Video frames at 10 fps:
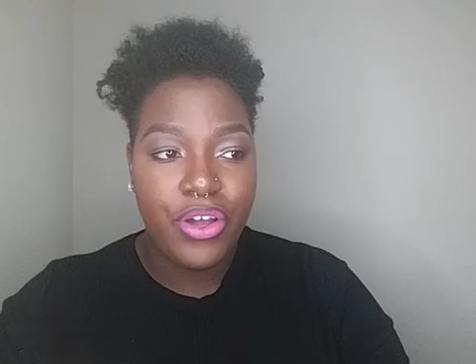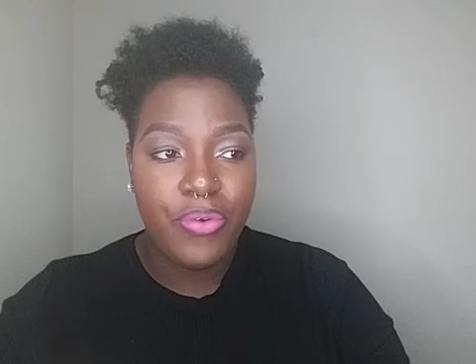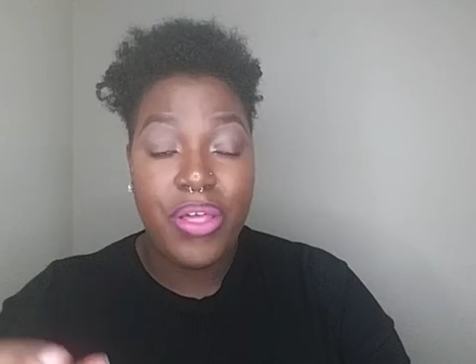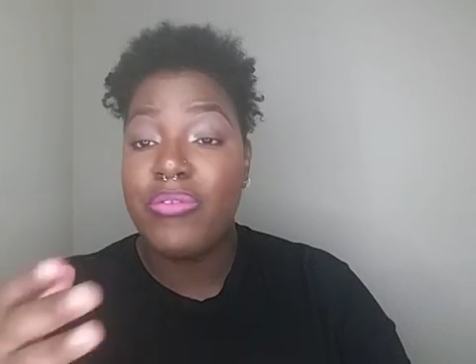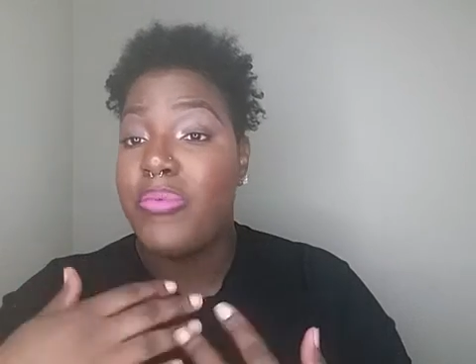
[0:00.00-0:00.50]

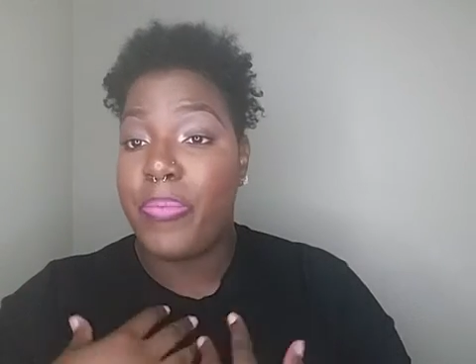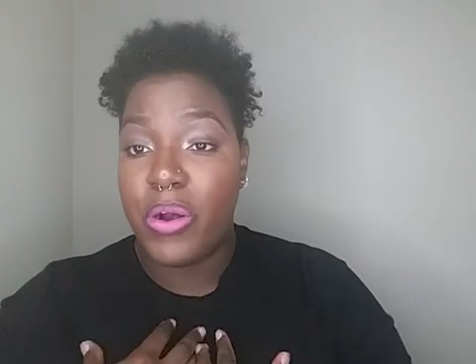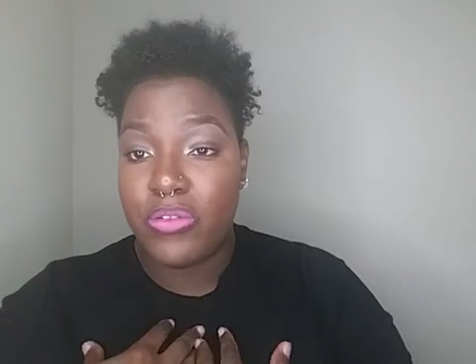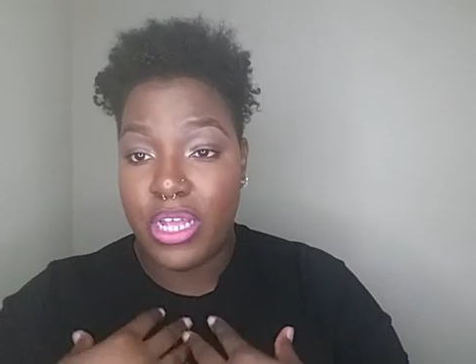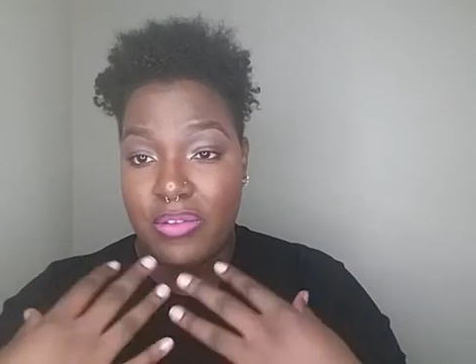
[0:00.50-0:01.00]
that was
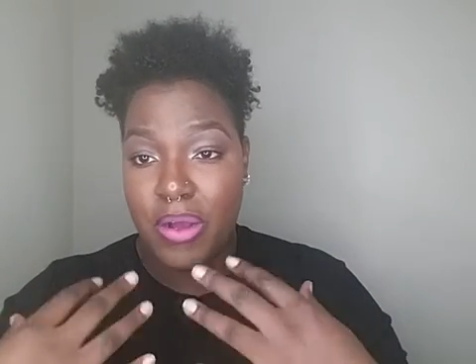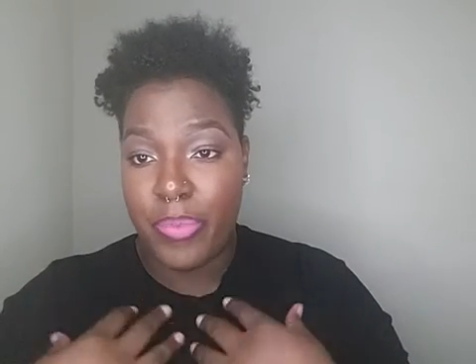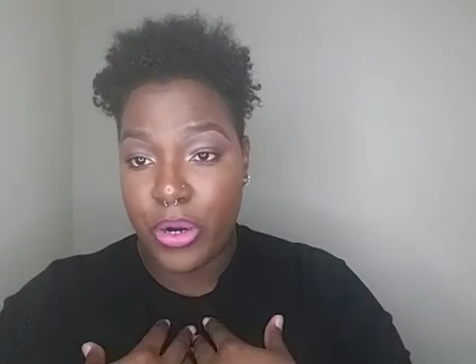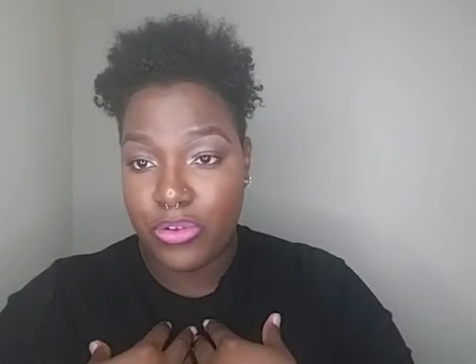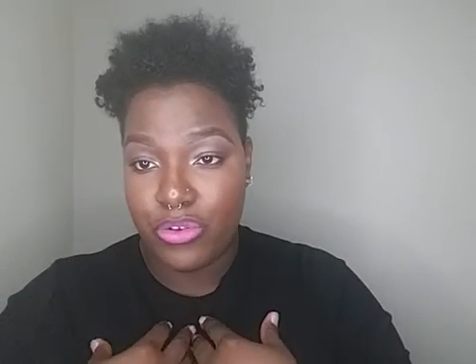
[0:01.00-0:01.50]
that's my
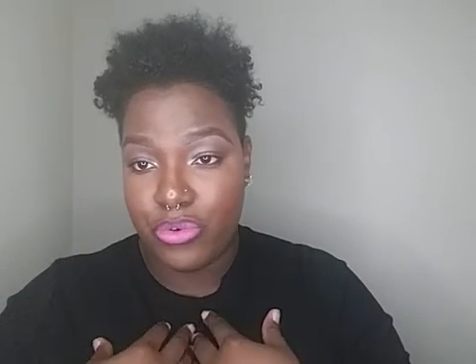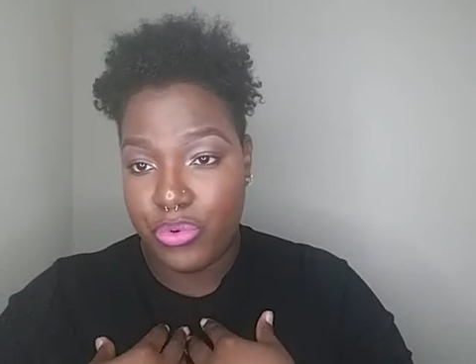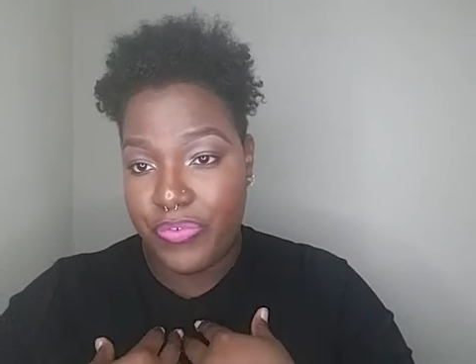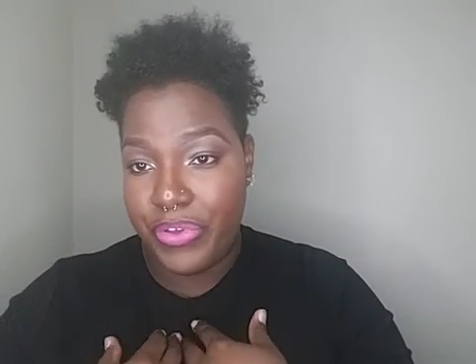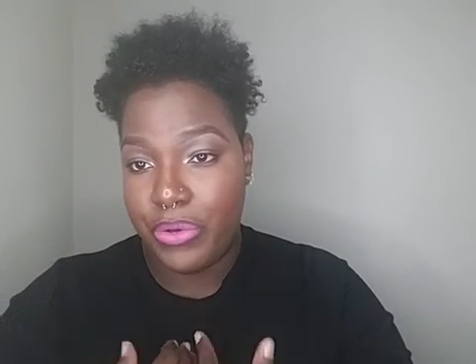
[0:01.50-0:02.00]
personal
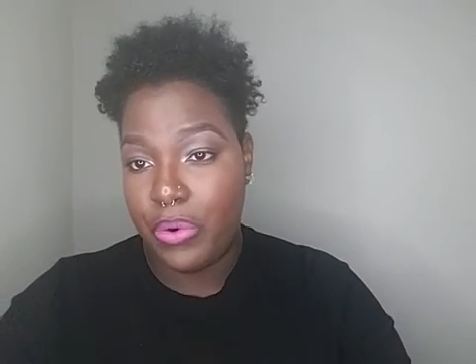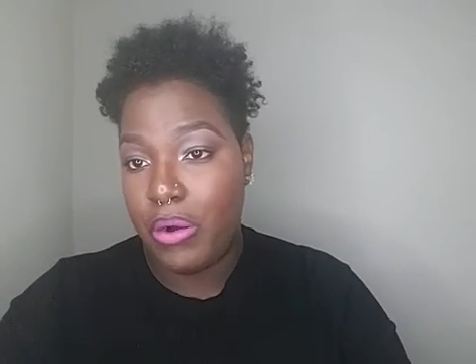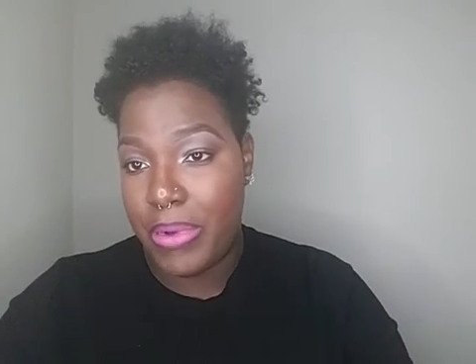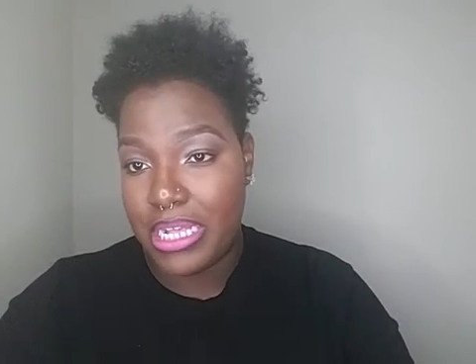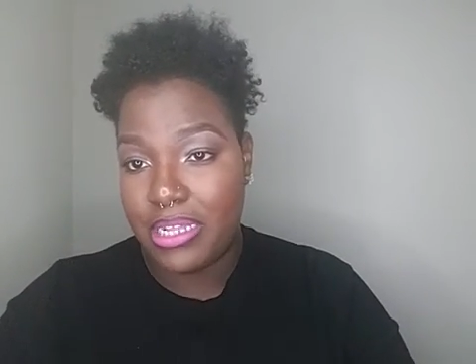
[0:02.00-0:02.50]
review
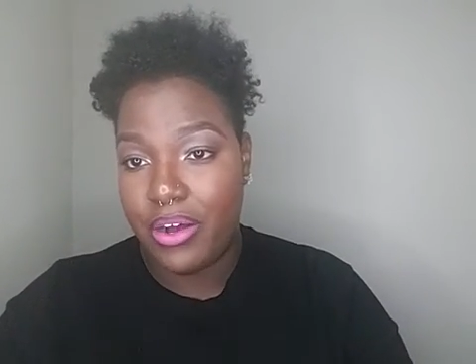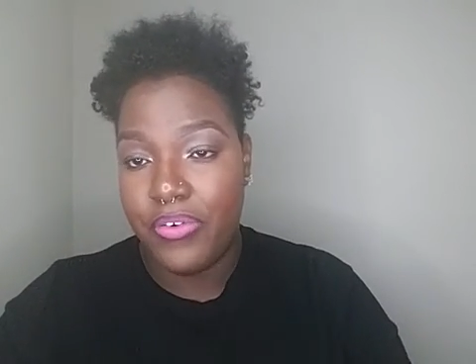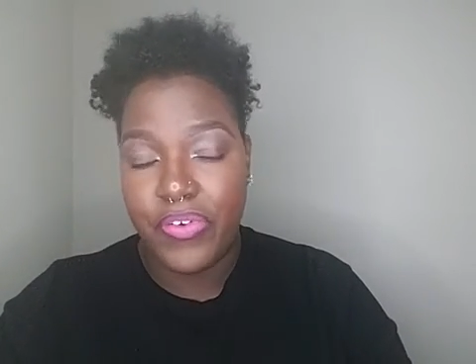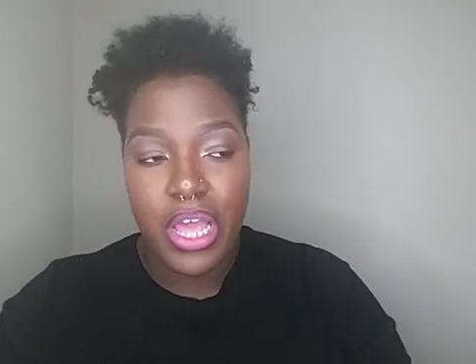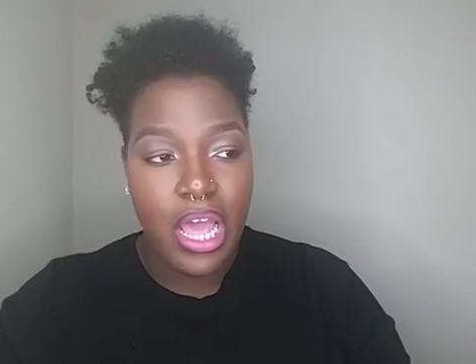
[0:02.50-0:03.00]
on
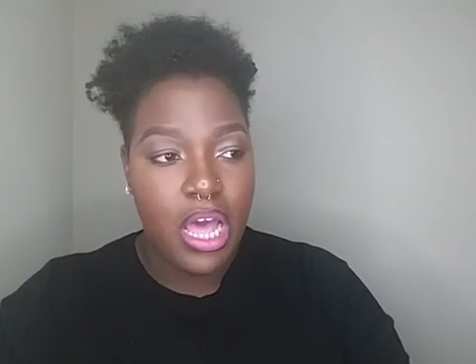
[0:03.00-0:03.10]
myself.